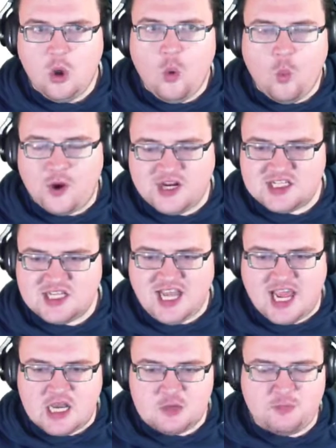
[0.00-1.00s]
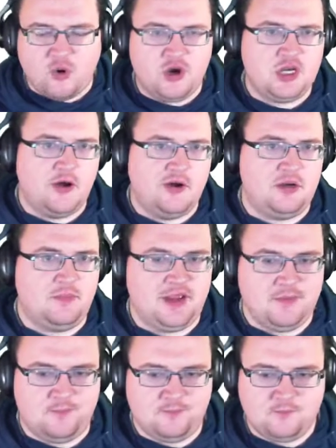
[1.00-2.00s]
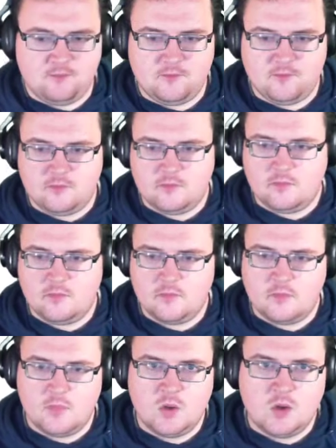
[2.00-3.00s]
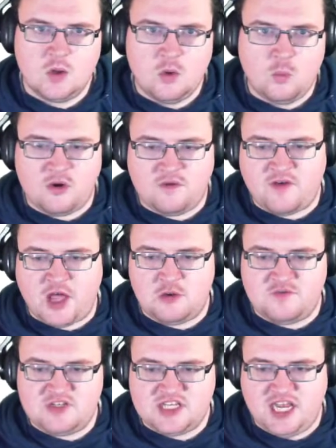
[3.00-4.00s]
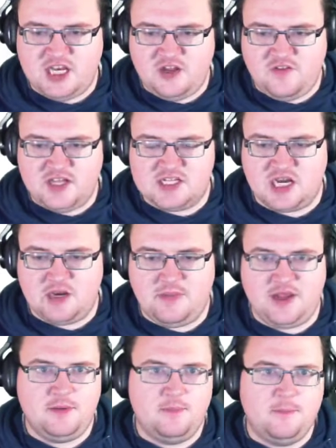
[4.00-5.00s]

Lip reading: When is the end point going to be? What value of t do you think it's going to be?